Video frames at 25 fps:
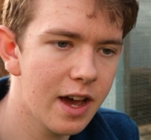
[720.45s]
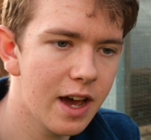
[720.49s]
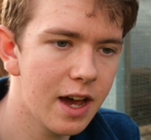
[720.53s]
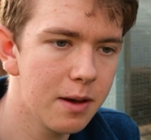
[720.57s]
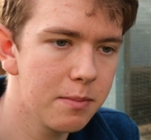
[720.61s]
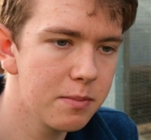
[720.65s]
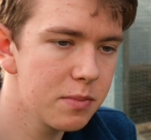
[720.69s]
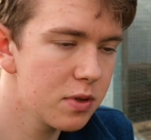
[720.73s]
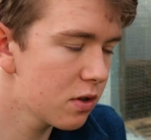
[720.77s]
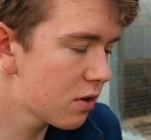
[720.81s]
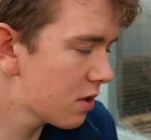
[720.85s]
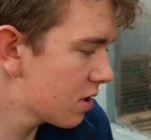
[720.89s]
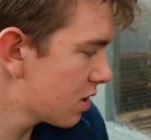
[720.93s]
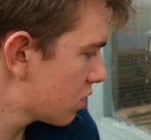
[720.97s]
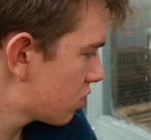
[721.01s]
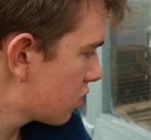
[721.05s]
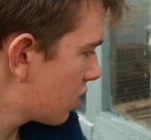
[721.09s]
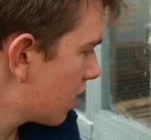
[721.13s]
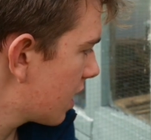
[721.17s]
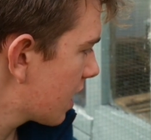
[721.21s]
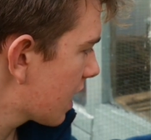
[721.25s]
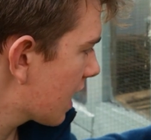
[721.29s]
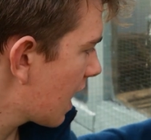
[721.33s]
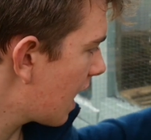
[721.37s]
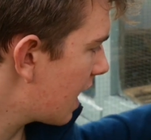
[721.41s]
you can
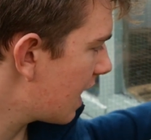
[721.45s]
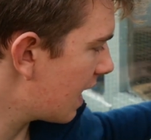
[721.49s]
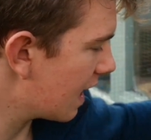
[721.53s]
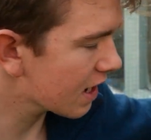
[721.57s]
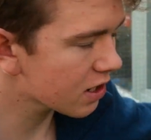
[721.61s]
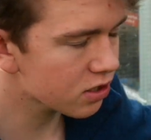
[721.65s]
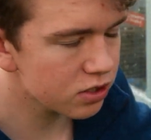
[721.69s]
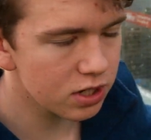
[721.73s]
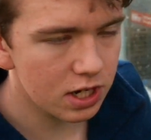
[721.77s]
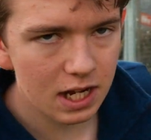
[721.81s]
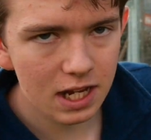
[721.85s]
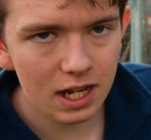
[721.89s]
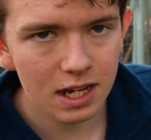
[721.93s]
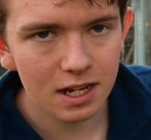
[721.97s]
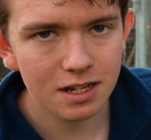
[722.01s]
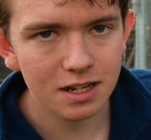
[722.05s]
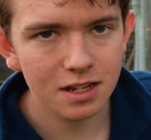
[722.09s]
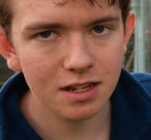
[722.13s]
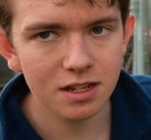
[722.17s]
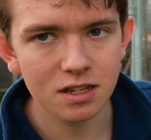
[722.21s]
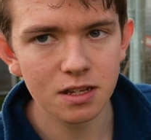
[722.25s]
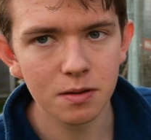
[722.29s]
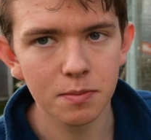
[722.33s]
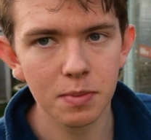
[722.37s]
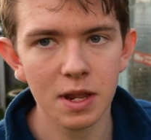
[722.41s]
try and get electric
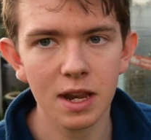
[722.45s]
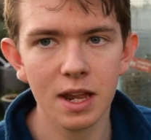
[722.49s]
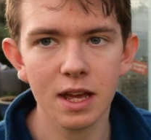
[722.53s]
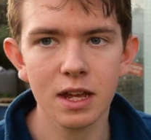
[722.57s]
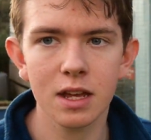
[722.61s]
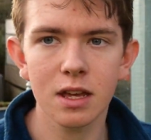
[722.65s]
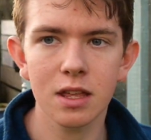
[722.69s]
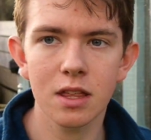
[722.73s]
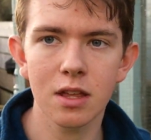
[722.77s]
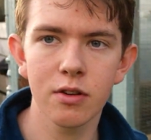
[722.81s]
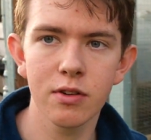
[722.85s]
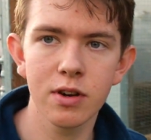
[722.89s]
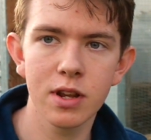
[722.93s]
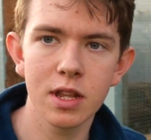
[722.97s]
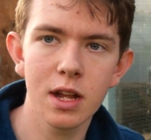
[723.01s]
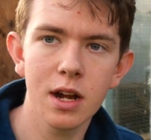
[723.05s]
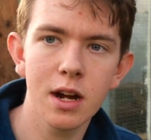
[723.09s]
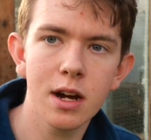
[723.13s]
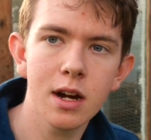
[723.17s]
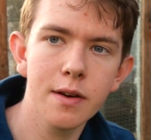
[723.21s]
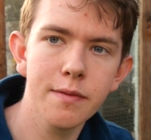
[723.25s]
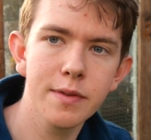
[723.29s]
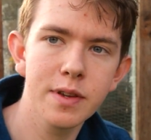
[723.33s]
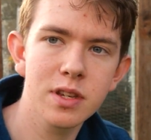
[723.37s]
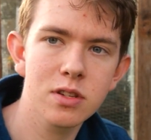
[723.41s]
heaters, a bit like are in
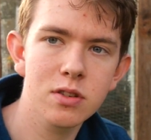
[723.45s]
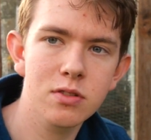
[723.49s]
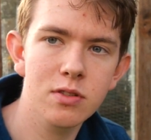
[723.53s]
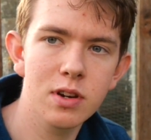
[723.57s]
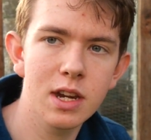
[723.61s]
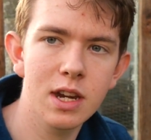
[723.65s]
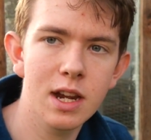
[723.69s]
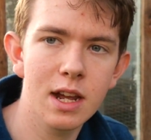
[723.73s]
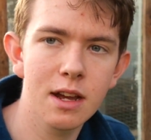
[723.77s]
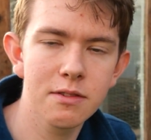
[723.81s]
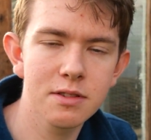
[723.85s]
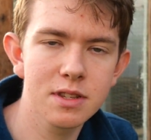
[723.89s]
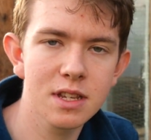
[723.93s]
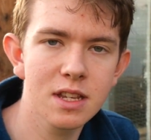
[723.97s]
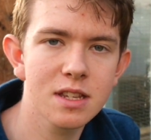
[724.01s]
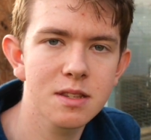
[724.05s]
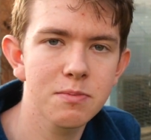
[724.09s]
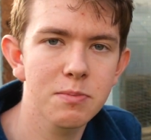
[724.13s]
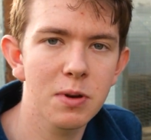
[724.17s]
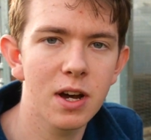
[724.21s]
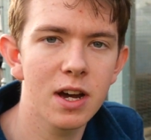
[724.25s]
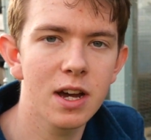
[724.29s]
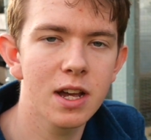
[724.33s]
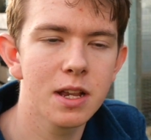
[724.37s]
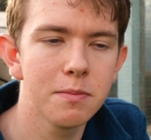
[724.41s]
Harvest greenhouses
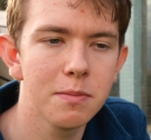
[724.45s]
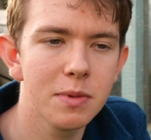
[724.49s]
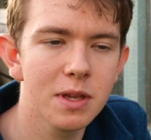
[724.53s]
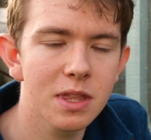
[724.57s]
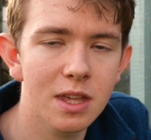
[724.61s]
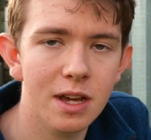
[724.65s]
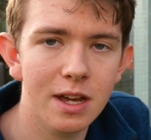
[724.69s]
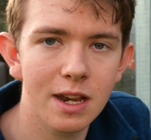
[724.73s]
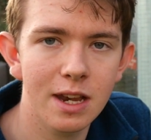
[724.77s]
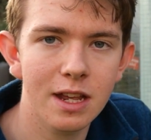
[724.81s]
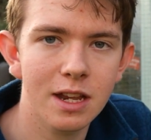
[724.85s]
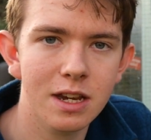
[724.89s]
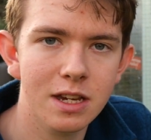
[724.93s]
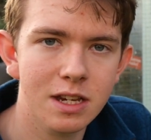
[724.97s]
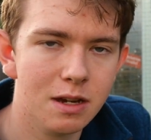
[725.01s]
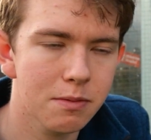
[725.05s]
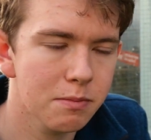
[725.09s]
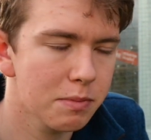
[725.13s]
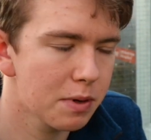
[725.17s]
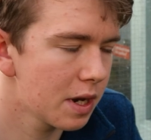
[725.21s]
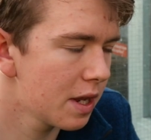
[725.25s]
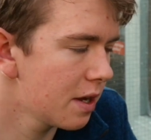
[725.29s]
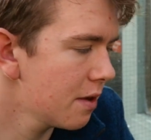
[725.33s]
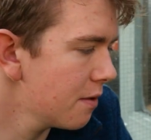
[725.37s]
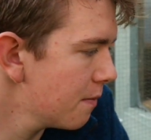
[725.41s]
behind me that are linked down
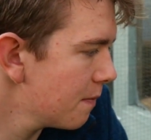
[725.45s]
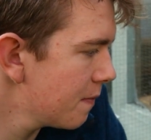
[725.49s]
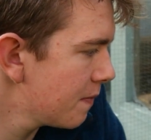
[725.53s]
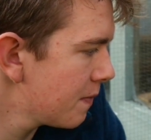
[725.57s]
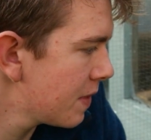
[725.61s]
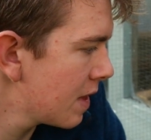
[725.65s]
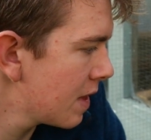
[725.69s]
below.